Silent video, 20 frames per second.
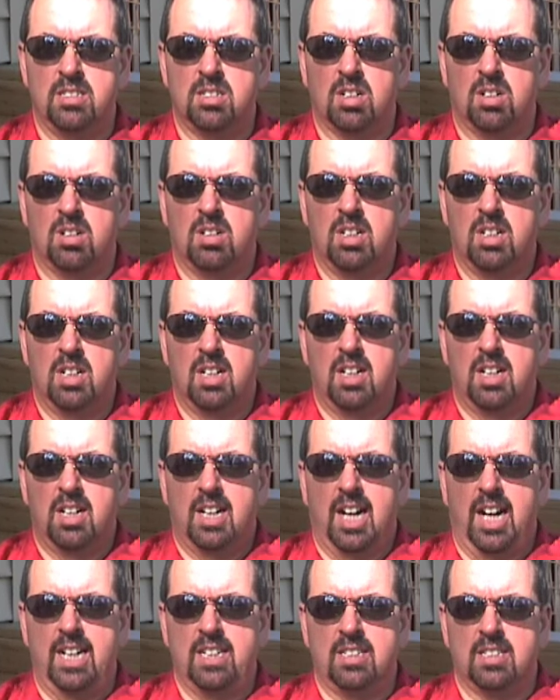So
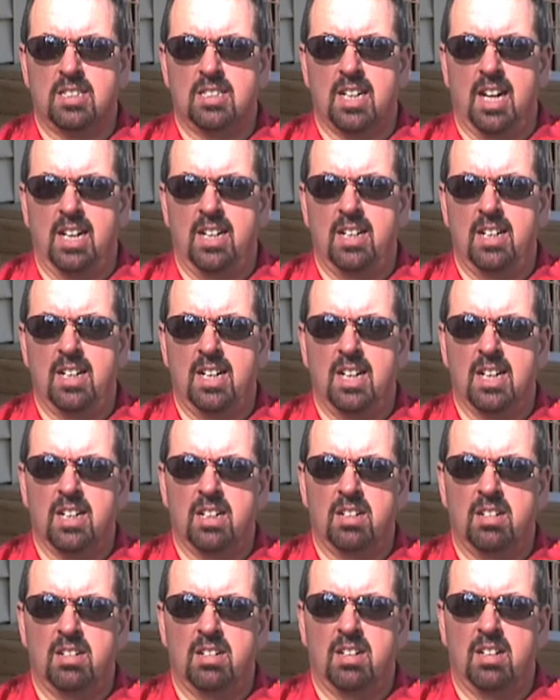I decided to
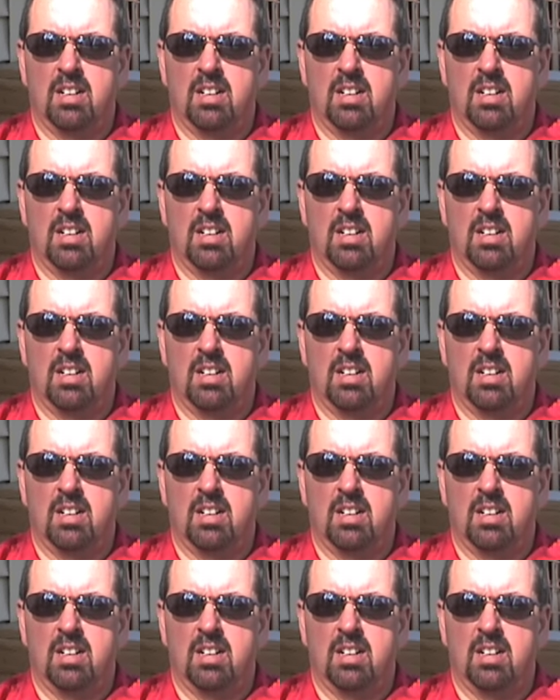get